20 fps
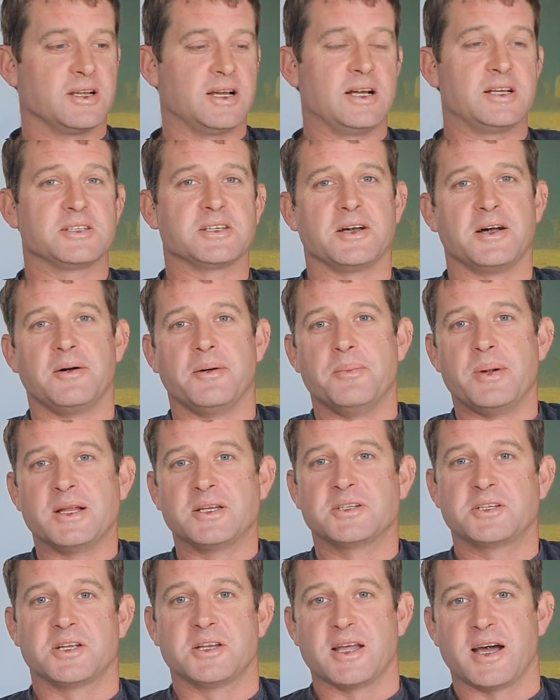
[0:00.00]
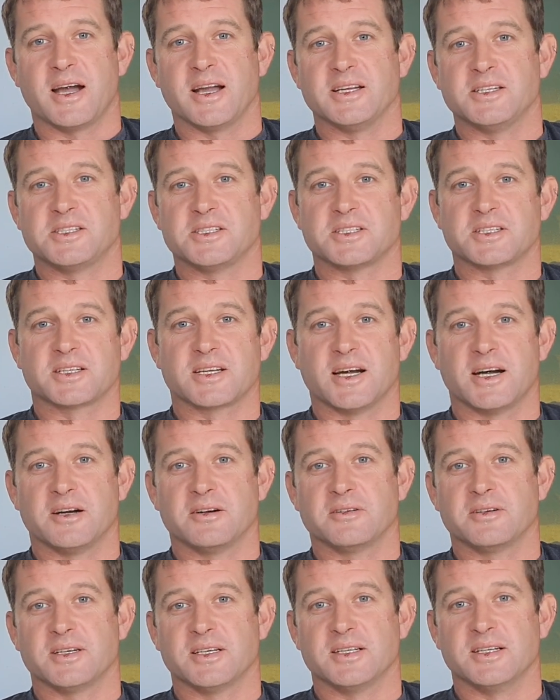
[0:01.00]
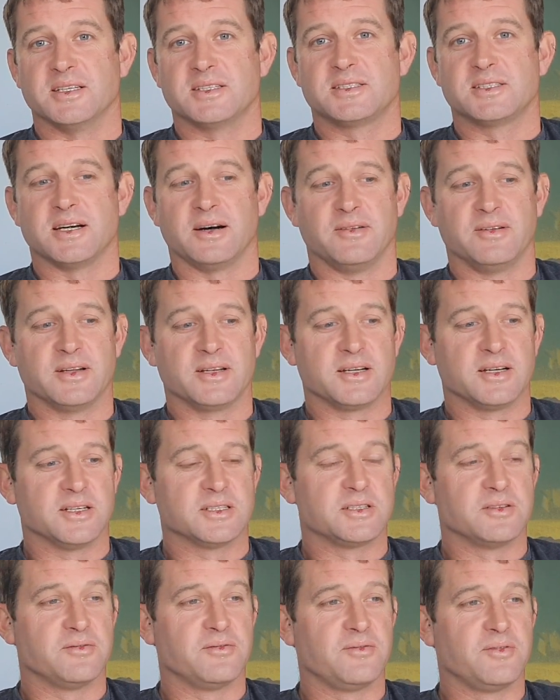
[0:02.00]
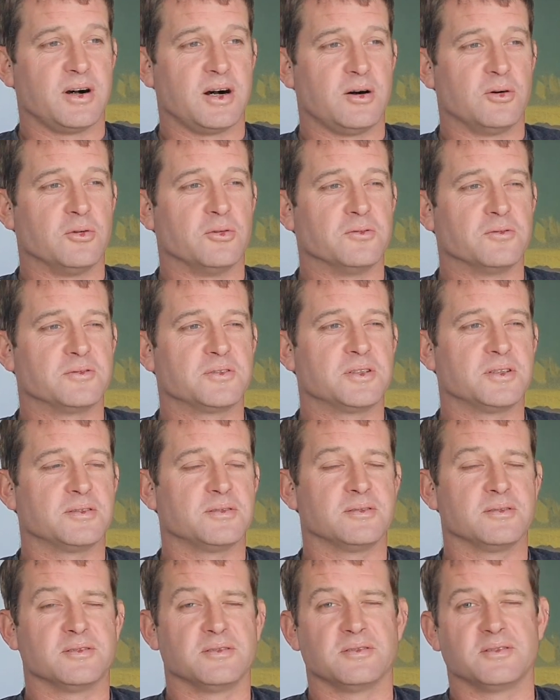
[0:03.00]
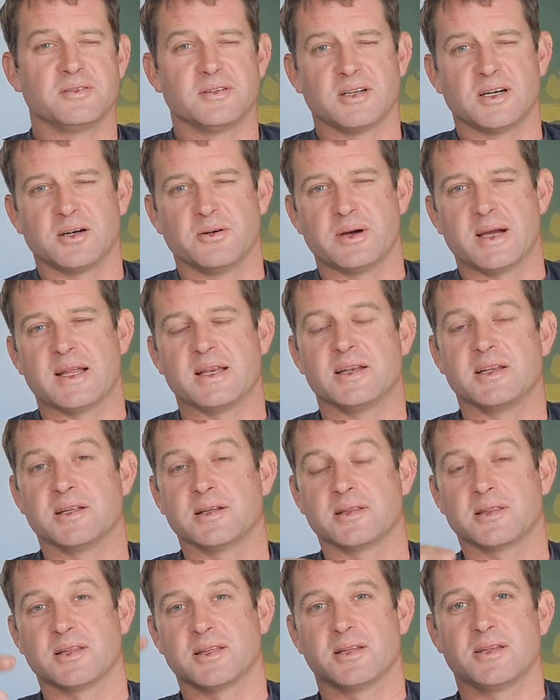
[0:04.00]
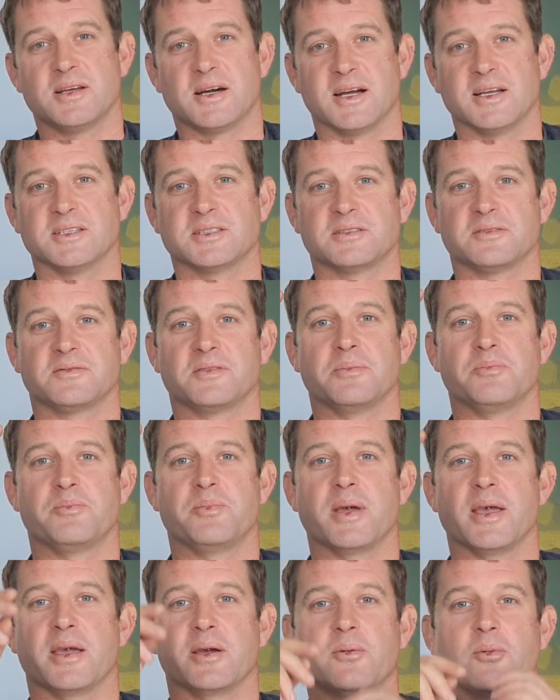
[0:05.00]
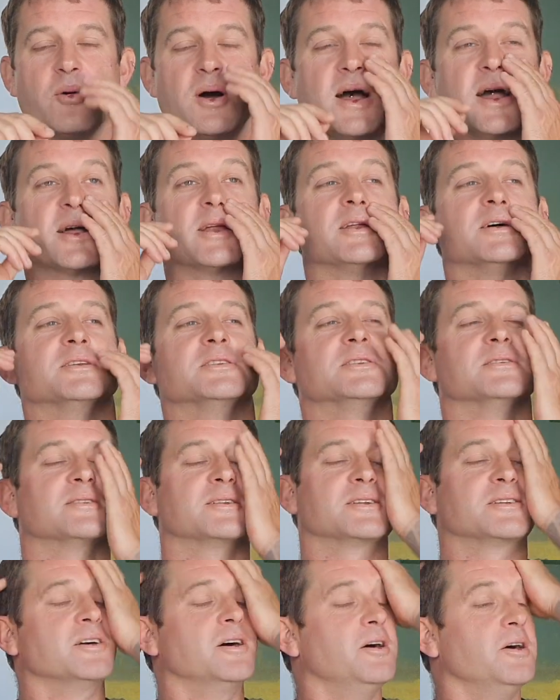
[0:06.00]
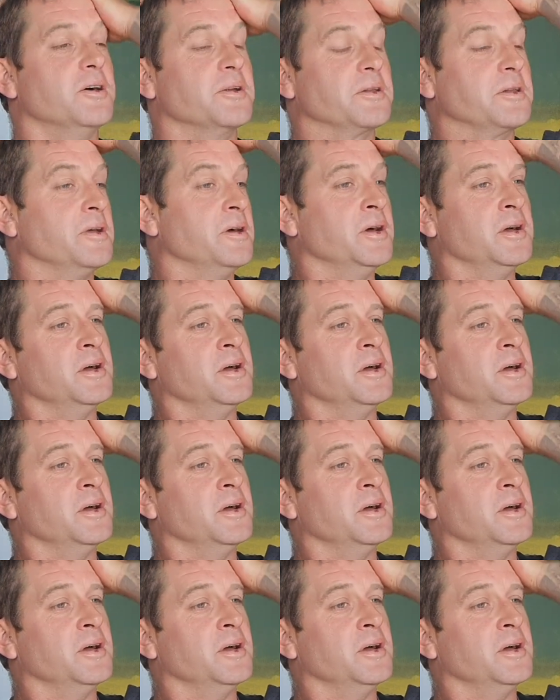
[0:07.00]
As I mentioned ages ago, it's something that has evolved no end. The days of the big wagglers are gone.